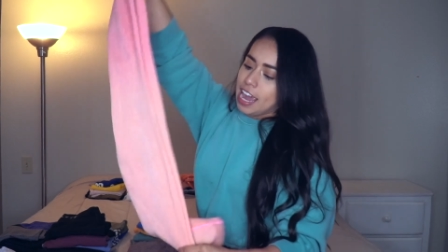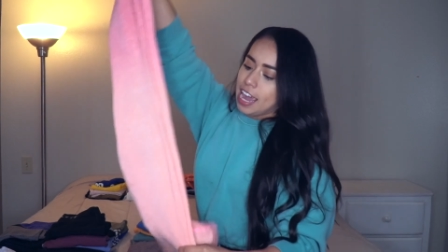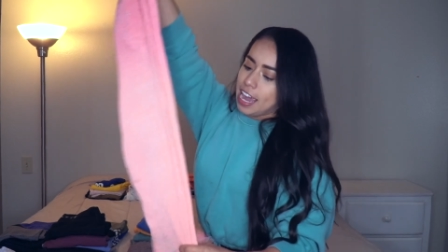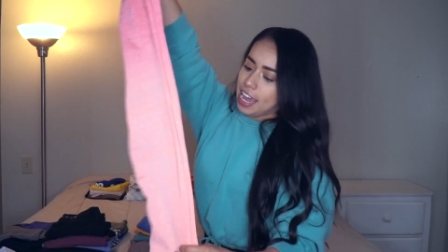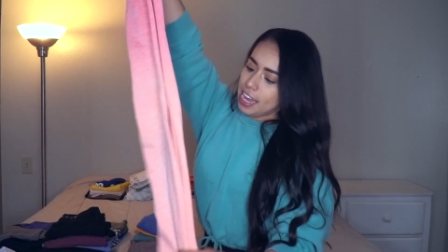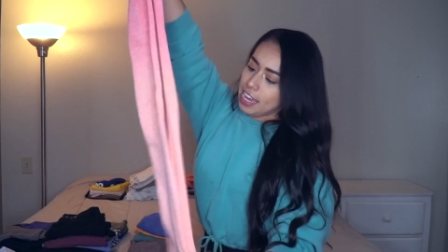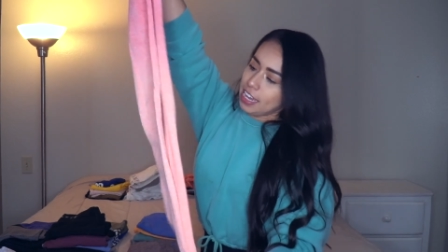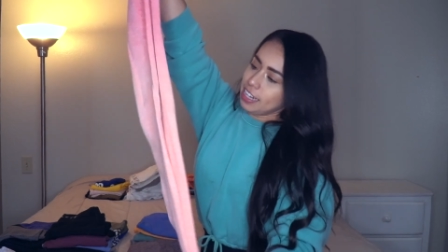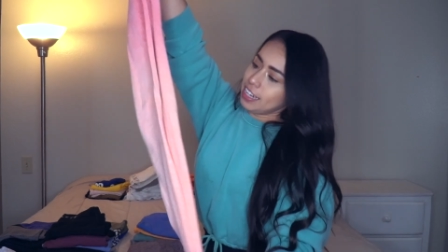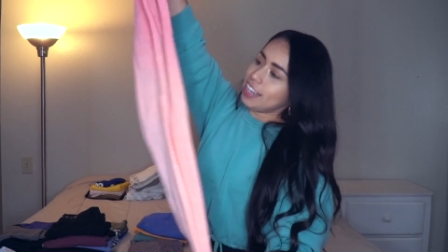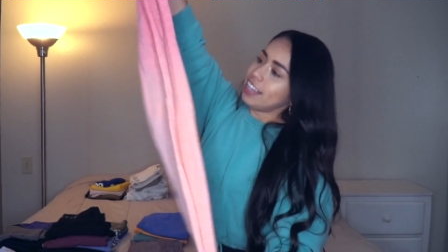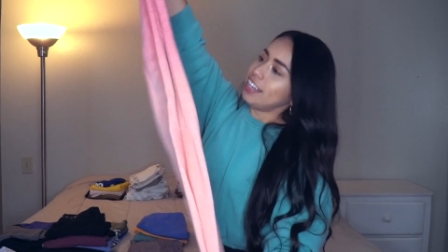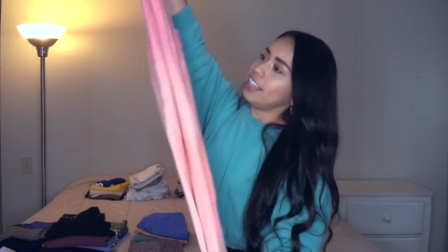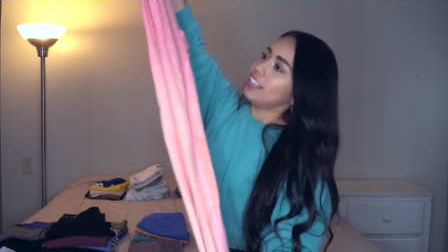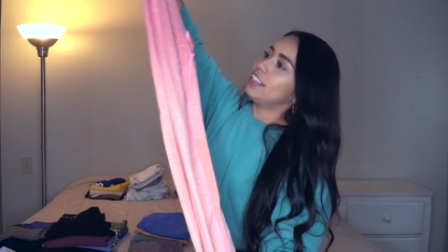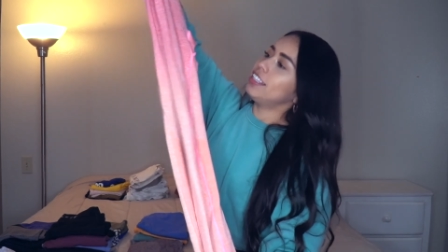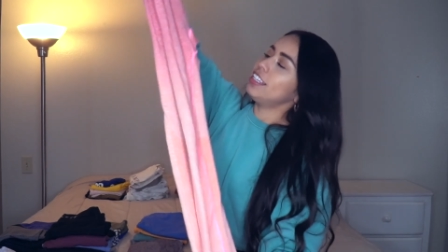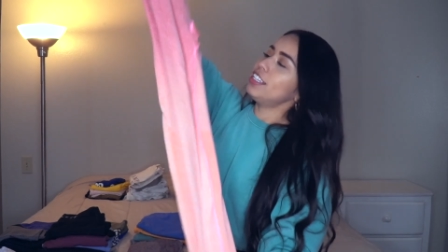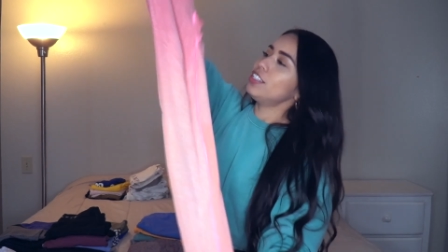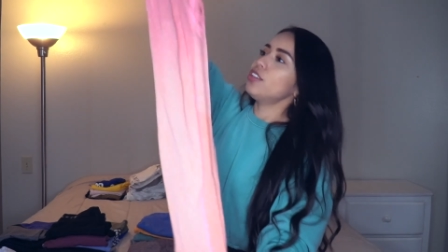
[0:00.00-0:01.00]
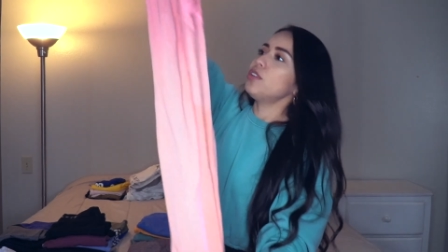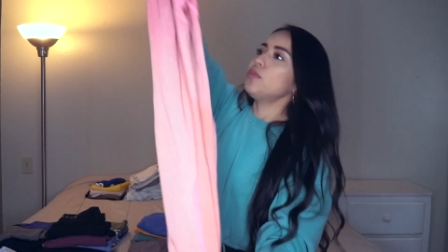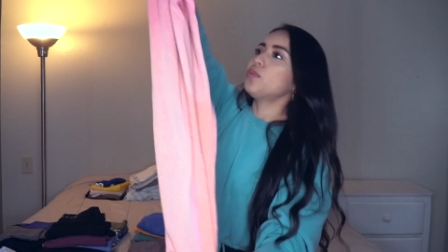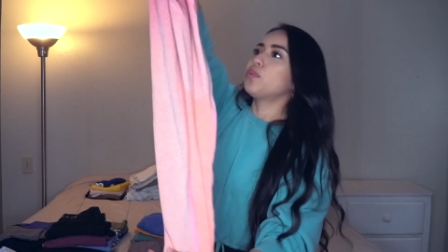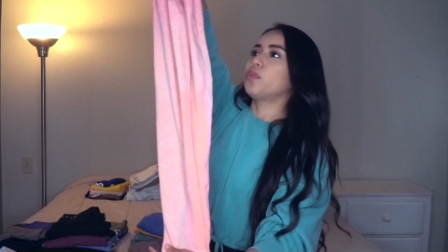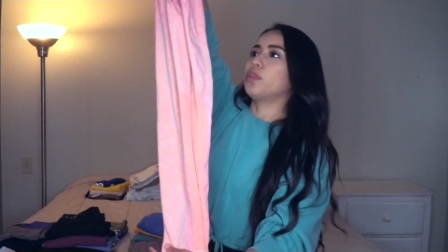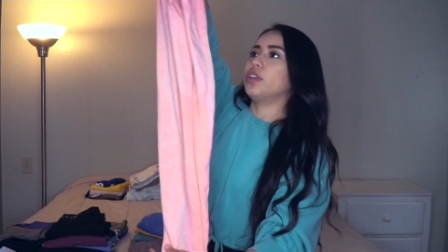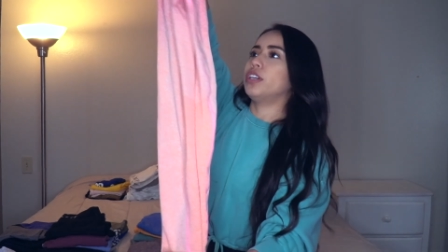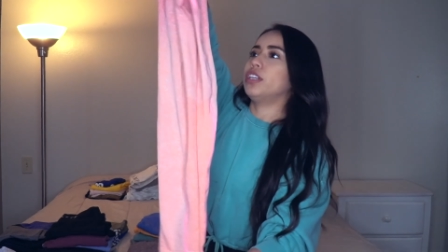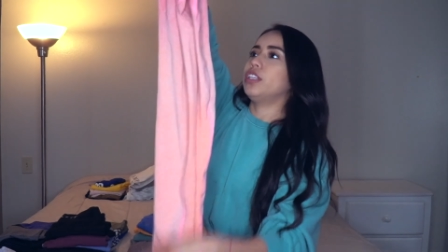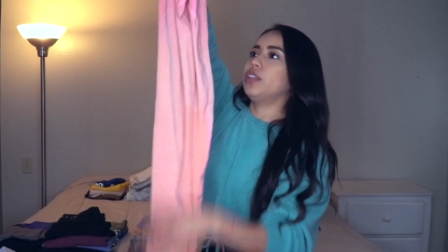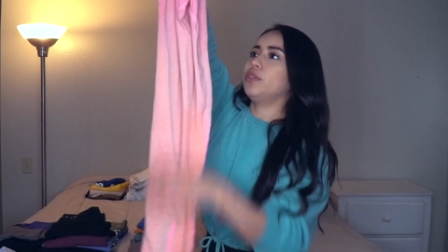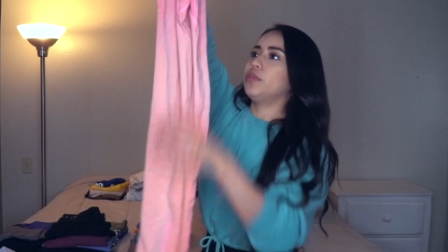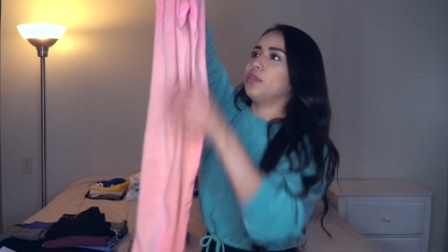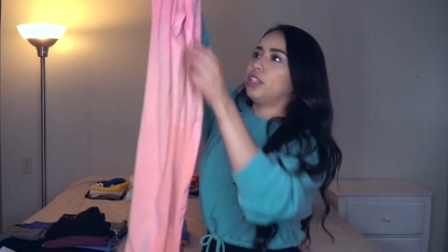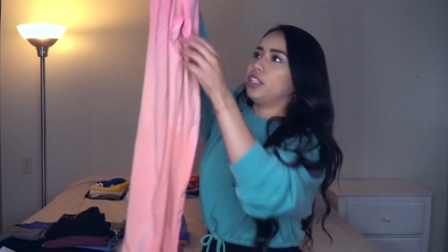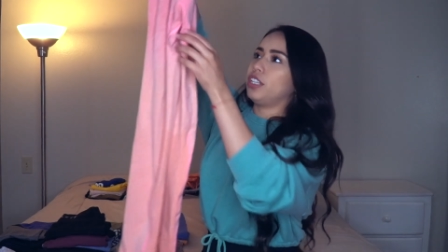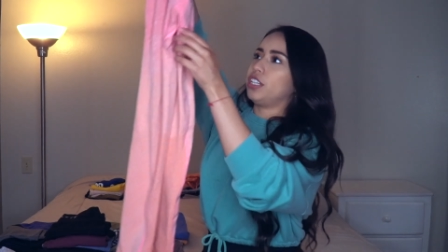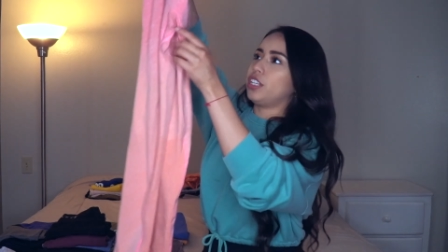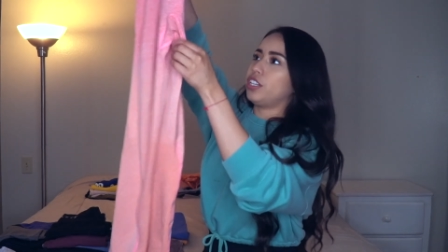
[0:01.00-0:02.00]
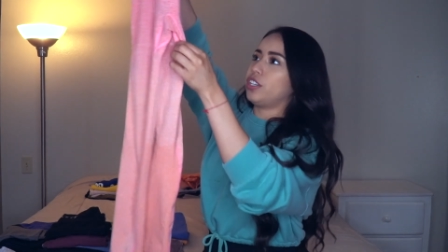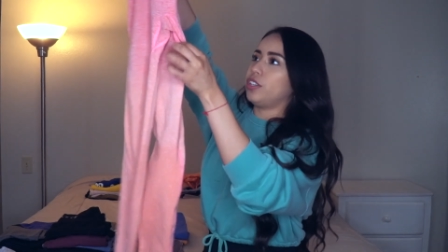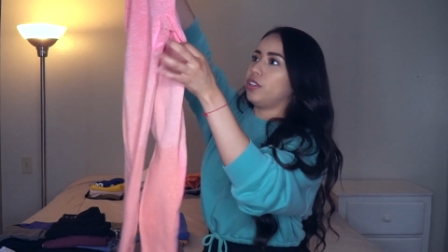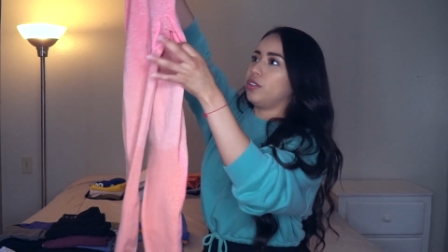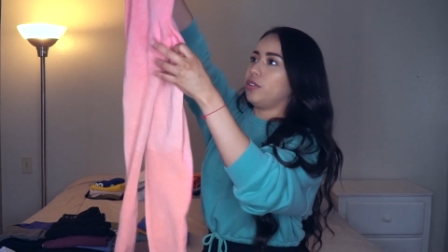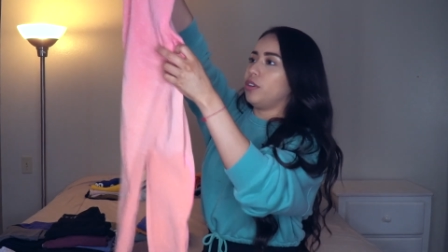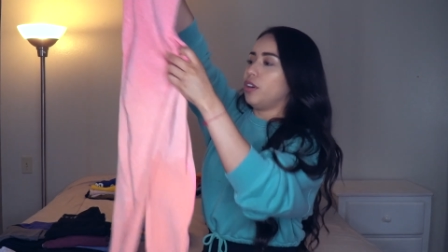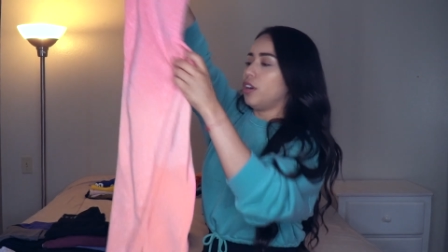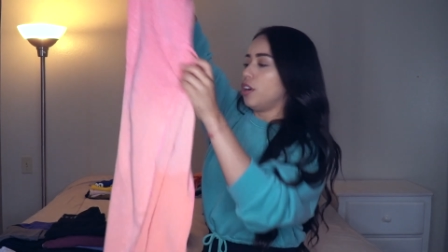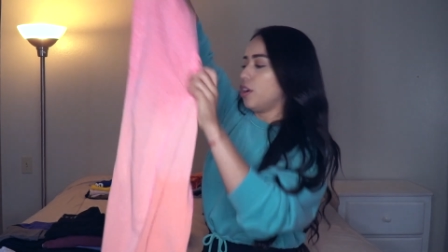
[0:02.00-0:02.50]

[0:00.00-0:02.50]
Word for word: And these are really, really cute,